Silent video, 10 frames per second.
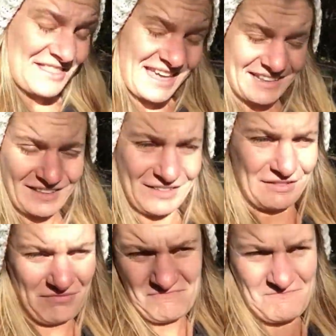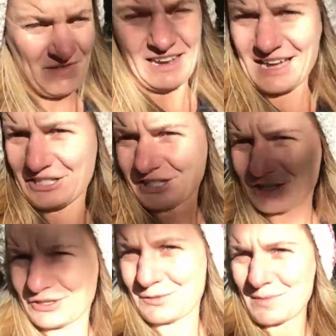that's largely
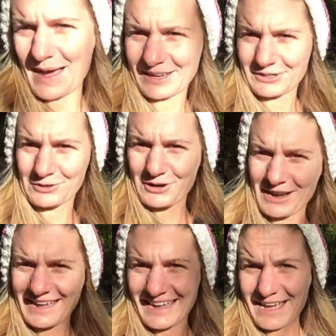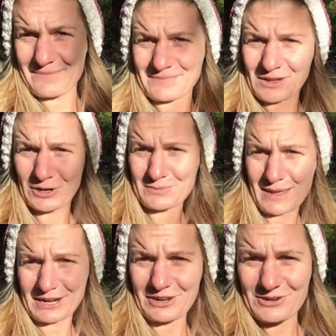the supermarket or a
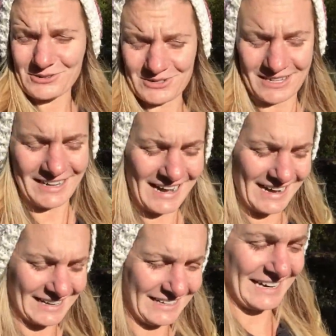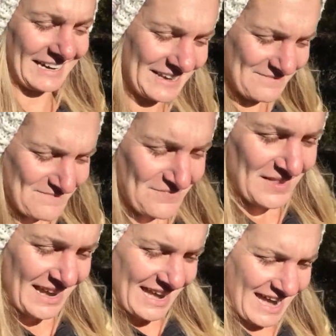medical clinic.
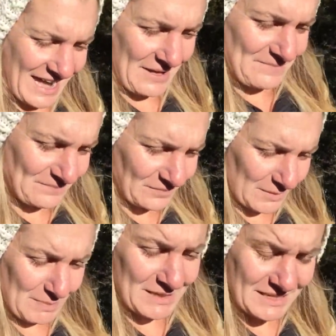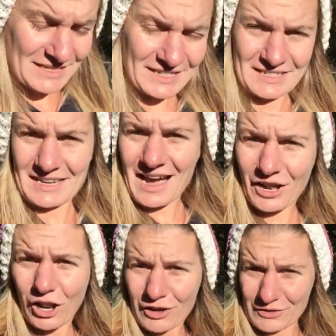Businesses
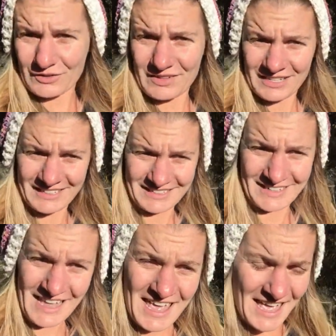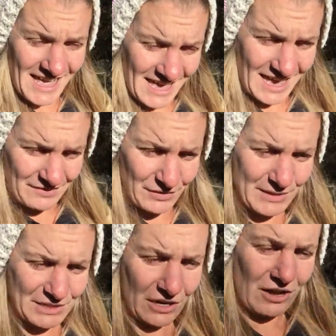are closed.
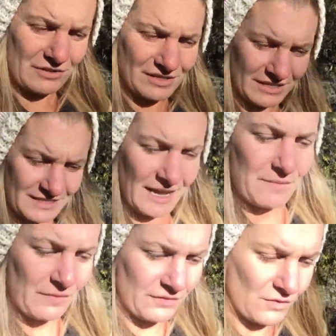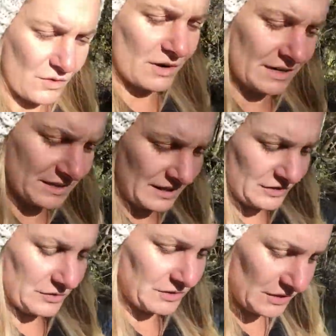Everyone's closed except for
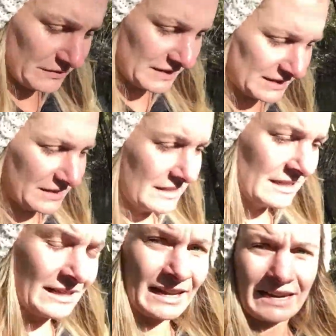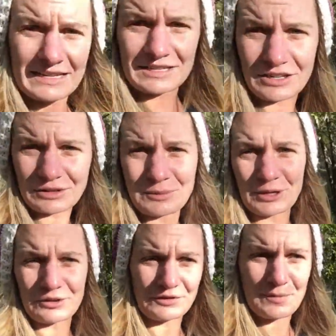essential services, unless you can
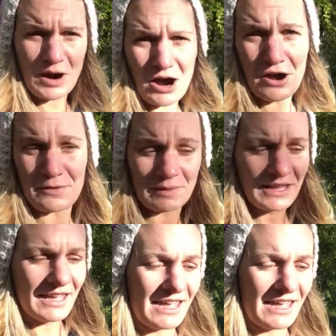work from home.